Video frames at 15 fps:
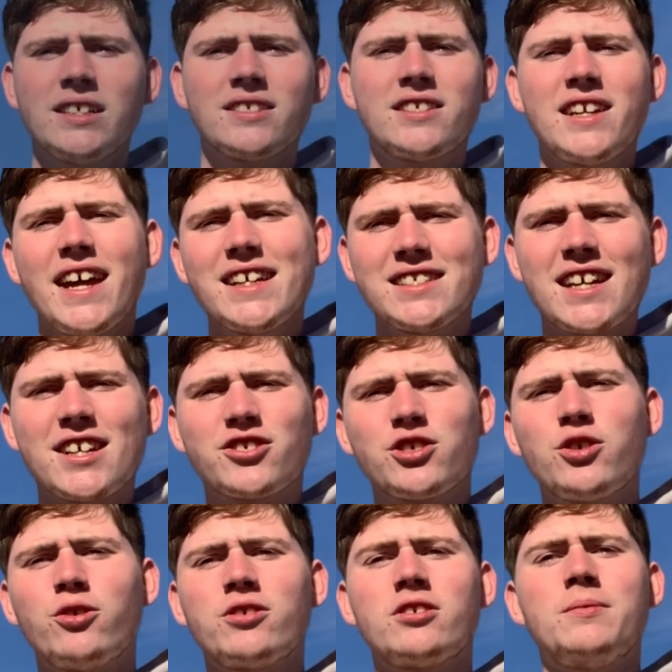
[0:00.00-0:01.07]
Today is
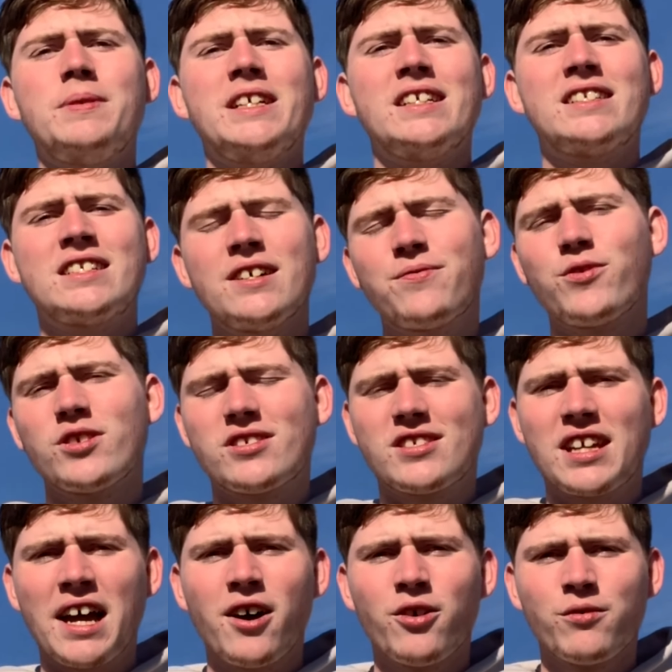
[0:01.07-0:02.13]
actually going to be a different
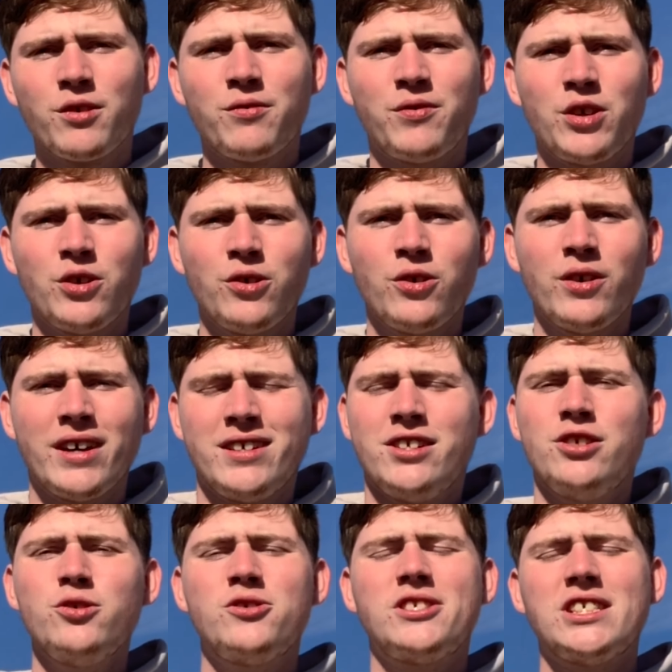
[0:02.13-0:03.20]
style review and
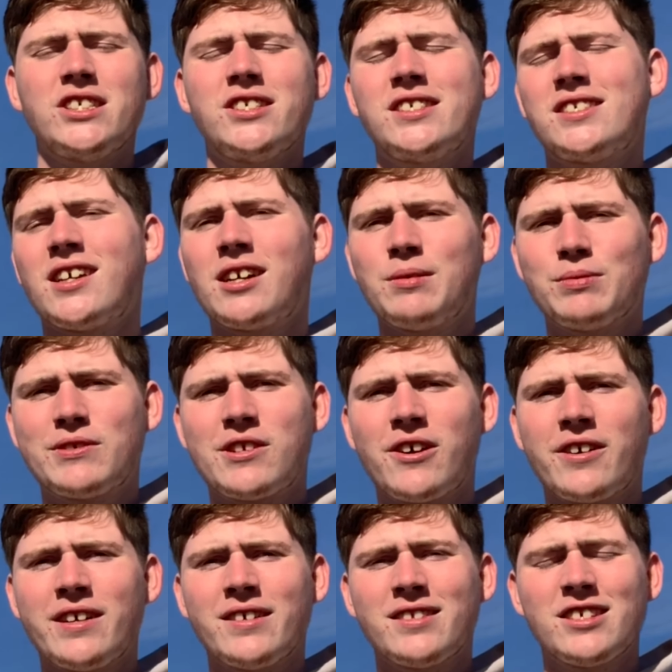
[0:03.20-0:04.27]
a new series that I'm
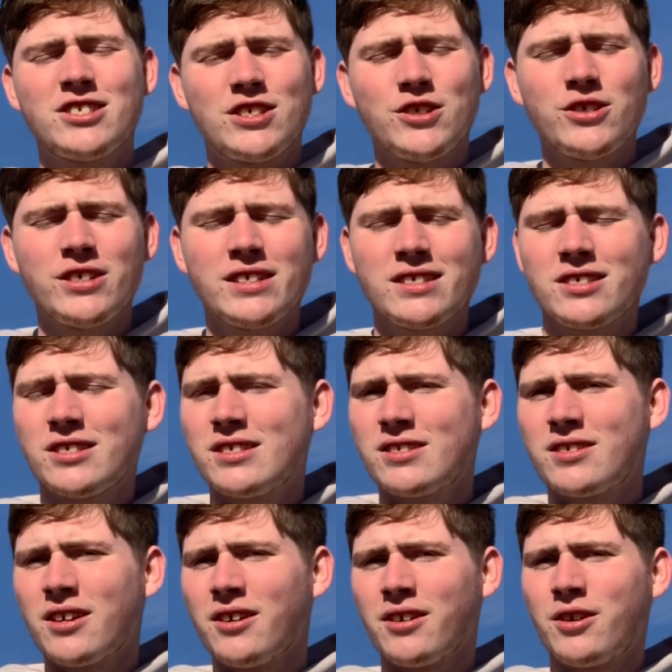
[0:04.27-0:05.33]
starting. This series
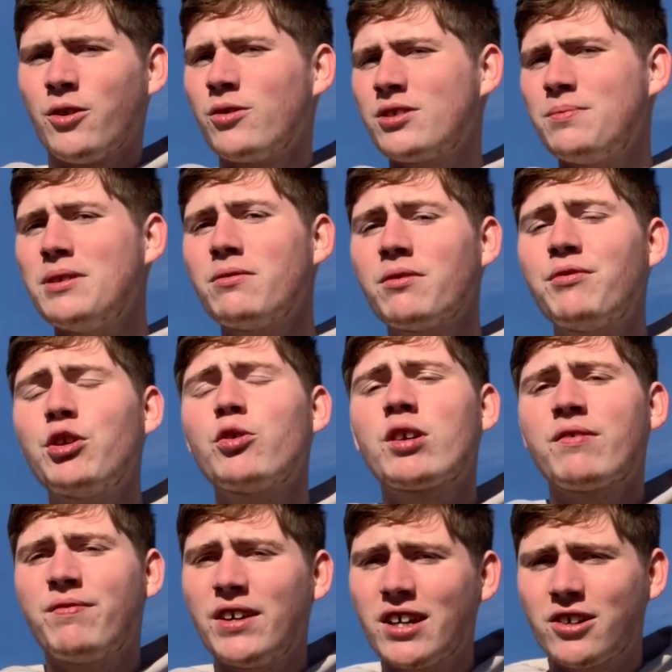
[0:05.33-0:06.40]
is going to be
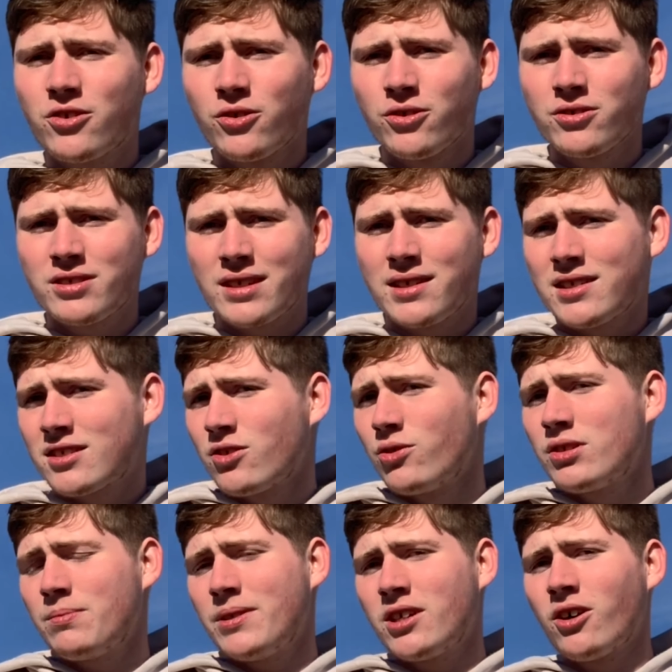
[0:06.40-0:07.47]
reviewing vehicles, and it's
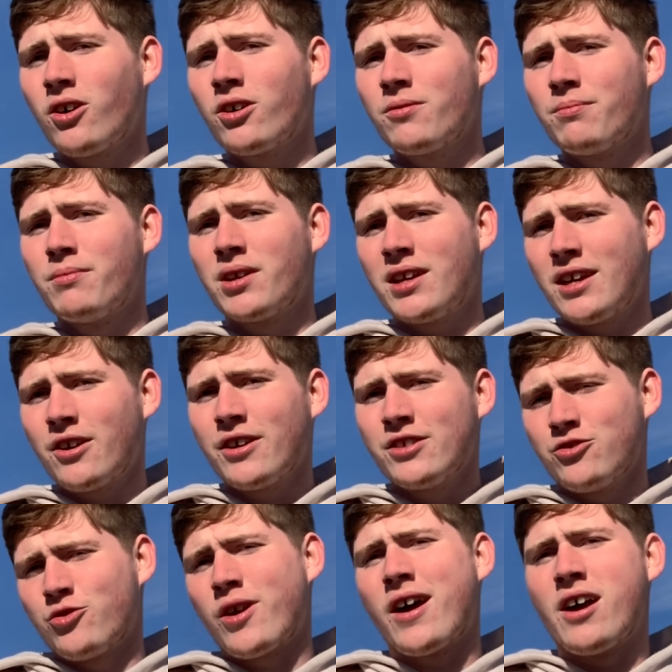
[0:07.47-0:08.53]
going to be called
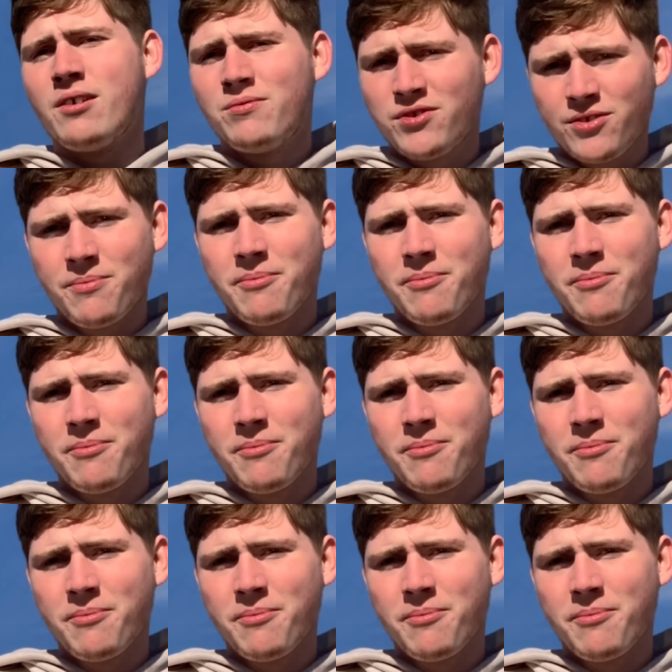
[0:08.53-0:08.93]
MaGarrett Drives.